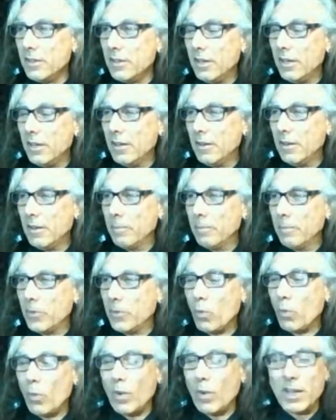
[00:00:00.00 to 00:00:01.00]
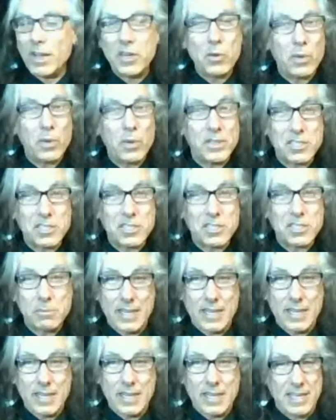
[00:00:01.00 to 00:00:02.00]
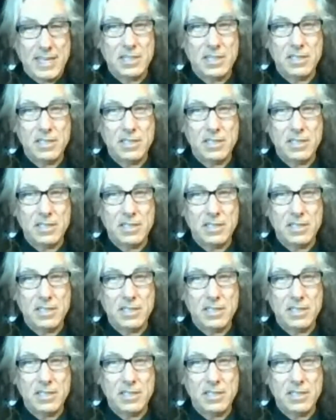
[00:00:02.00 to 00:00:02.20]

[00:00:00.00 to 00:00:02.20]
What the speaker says: white noise in my head.